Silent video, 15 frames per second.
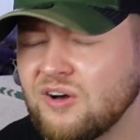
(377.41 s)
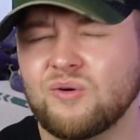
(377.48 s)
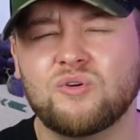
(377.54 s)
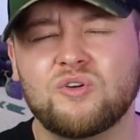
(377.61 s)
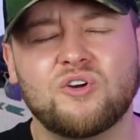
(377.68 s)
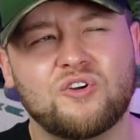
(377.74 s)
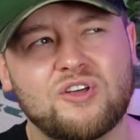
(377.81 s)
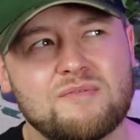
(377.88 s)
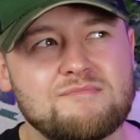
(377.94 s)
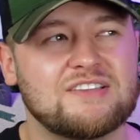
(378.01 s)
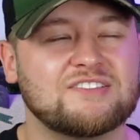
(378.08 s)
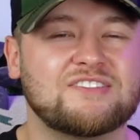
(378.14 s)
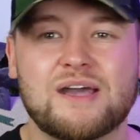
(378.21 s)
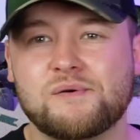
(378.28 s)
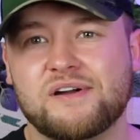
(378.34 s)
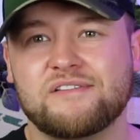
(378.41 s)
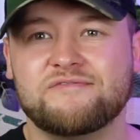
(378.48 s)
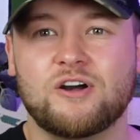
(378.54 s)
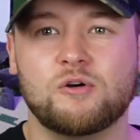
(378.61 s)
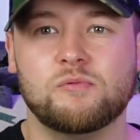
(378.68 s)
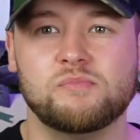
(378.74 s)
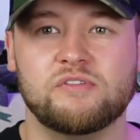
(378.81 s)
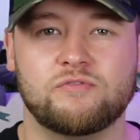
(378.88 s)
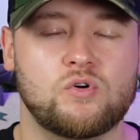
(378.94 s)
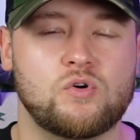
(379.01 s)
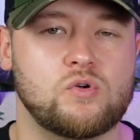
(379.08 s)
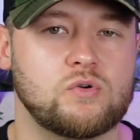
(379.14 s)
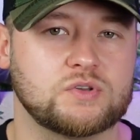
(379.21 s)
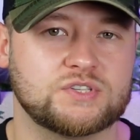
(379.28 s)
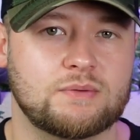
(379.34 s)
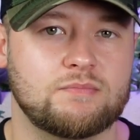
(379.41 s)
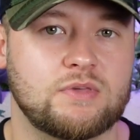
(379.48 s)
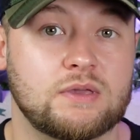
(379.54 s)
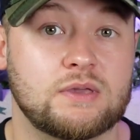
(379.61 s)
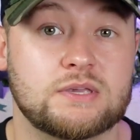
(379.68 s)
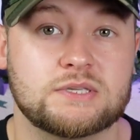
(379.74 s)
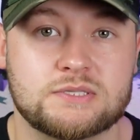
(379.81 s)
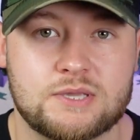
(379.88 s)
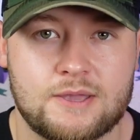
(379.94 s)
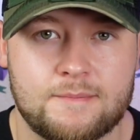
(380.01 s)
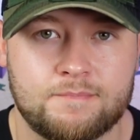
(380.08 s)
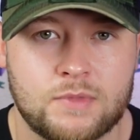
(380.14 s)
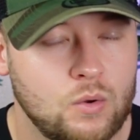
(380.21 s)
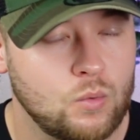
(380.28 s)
oh God, I miss how I felt before or something, isn't it?